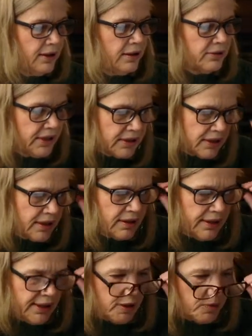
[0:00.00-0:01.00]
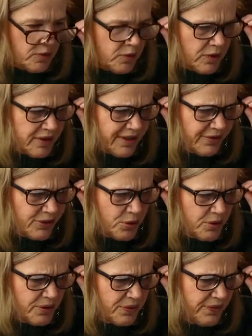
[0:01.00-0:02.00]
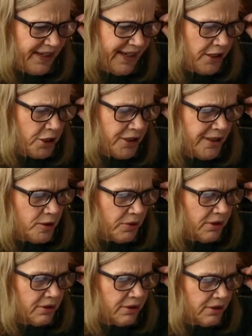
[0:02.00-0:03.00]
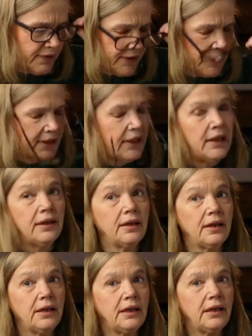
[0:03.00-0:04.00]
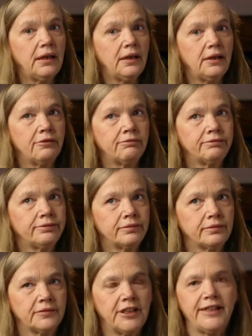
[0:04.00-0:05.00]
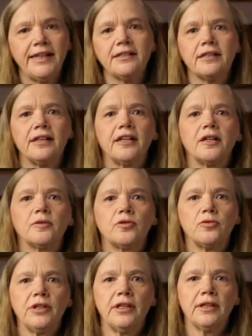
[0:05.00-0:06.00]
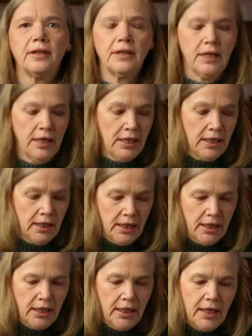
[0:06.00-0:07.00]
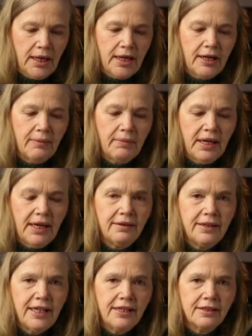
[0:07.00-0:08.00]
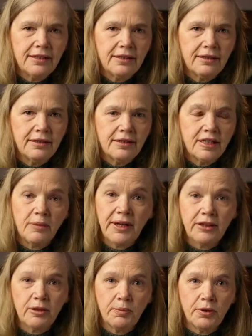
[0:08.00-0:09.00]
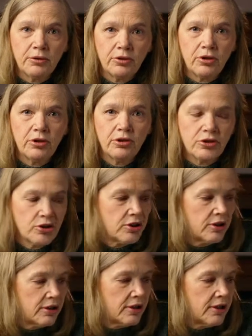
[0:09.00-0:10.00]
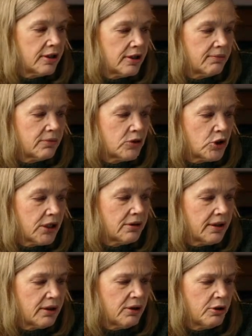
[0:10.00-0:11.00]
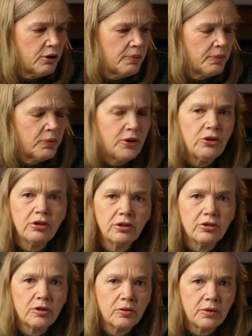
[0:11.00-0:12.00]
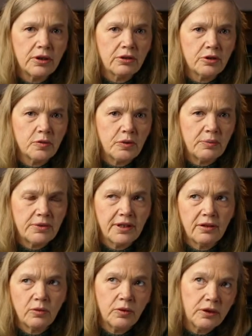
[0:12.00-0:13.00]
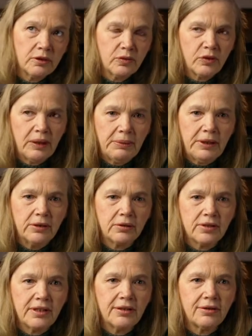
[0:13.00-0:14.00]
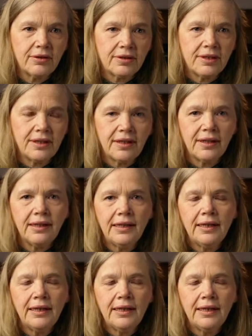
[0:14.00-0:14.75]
All right, the other announcement was, I've sort of actually spoken of it in the letter that I was reading, and that is about the podcast channel. I hope when you go onto the Oikos website, oikosfamily.co.za,